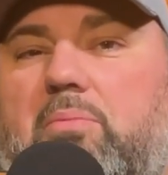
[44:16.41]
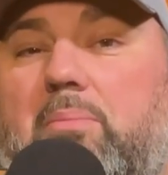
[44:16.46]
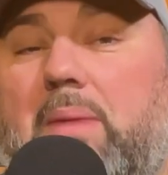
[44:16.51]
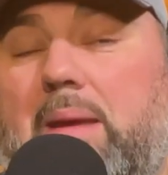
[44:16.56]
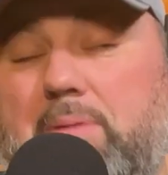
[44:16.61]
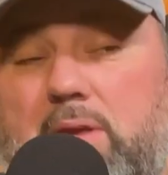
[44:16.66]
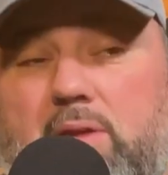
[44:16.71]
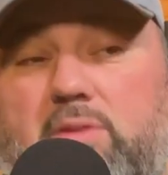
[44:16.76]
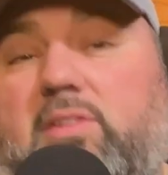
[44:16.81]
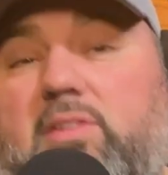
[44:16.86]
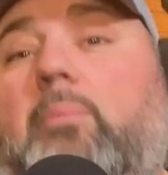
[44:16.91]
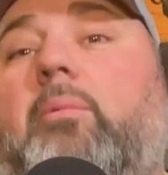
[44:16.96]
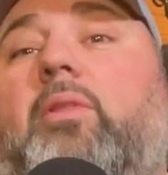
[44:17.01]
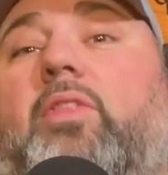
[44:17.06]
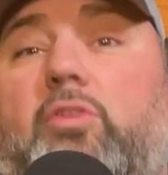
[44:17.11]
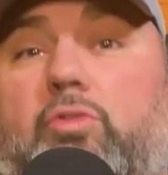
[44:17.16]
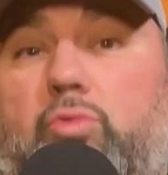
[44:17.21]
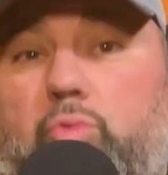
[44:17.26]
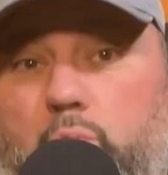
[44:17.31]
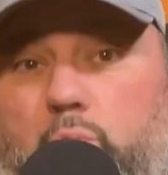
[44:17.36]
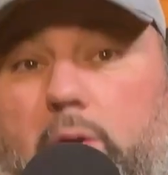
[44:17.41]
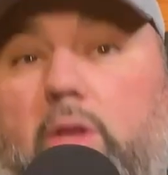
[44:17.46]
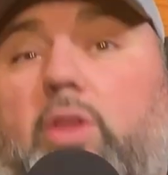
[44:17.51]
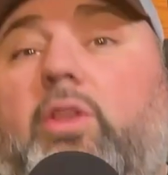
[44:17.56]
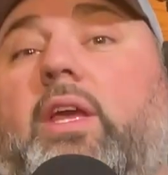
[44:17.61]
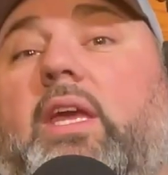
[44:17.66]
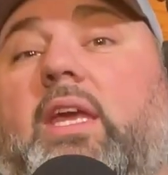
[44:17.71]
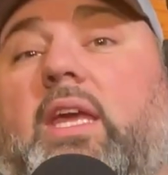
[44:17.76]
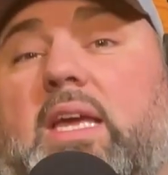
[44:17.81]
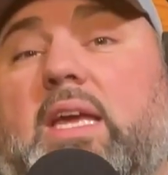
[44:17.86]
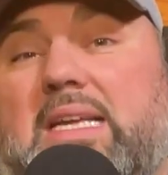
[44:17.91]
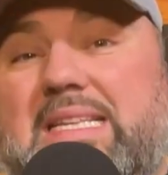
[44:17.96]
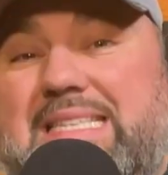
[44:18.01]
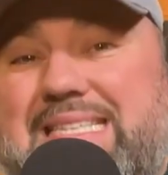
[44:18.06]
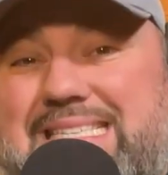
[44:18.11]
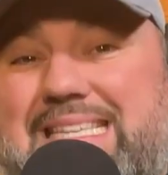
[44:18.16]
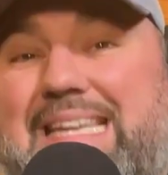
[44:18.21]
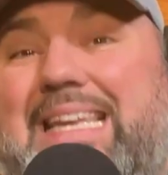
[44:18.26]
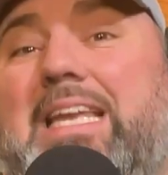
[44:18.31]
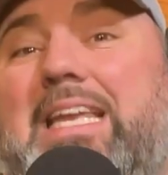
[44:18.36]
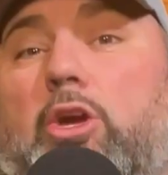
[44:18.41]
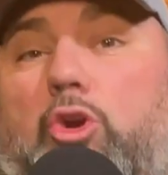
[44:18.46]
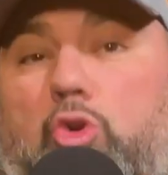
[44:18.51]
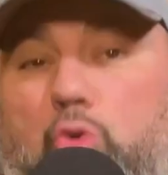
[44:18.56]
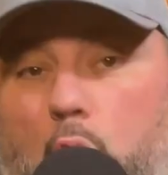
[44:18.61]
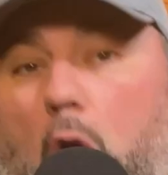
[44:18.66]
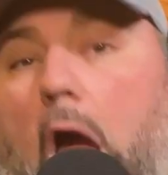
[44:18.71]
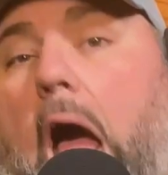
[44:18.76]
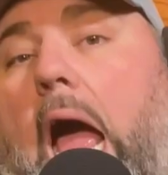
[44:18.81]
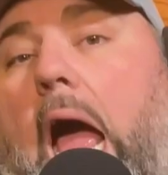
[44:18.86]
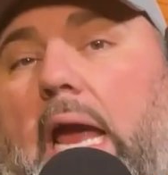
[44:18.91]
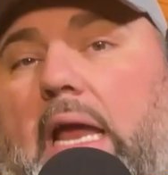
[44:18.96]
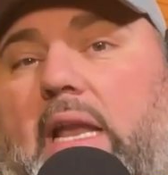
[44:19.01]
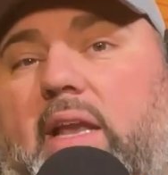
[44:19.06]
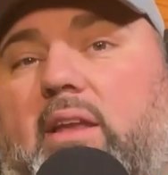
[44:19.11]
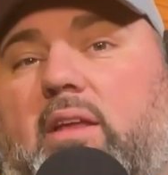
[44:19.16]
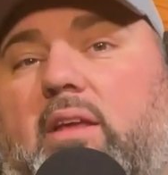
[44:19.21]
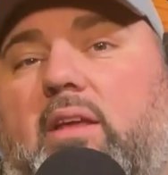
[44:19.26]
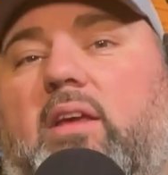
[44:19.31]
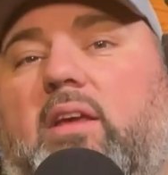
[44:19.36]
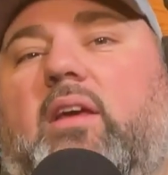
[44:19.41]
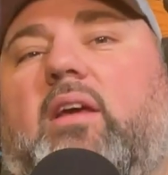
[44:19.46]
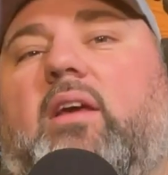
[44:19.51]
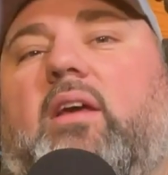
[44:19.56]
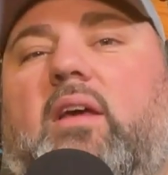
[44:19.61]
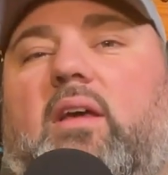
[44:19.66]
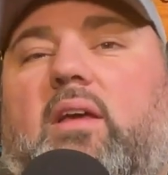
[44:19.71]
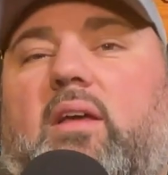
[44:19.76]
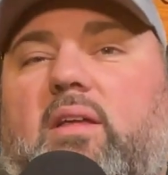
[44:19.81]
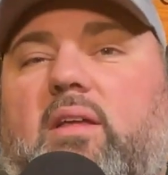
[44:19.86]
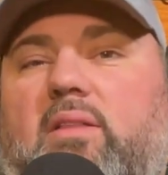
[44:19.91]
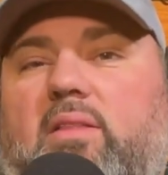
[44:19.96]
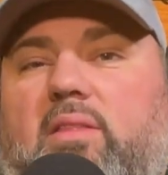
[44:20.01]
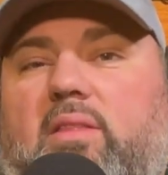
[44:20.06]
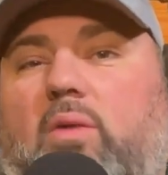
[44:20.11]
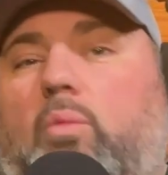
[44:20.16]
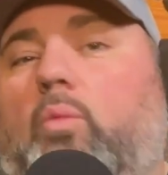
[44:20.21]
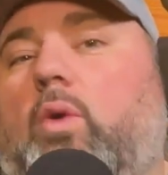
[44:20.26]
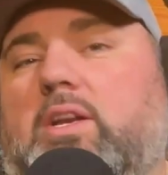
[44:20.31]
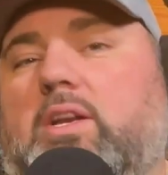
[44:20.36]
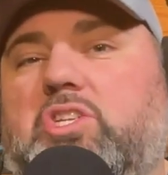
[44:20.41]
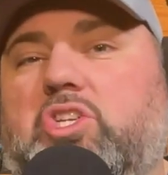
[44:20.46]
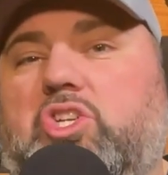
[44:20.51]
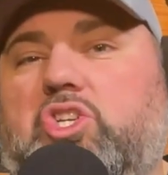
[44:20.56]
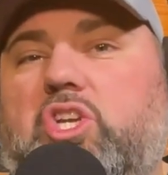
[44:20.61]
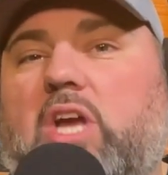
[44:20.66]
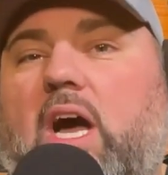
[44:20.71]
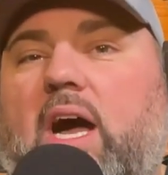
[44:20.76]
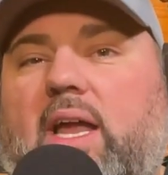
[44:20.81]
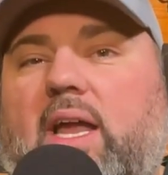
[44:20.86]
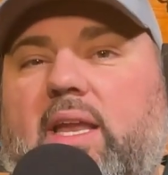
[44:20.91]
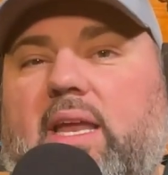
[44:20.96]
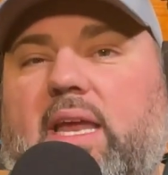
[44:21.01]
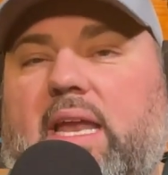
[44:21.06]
Maybe someone that's really seen a grind that wants a shot.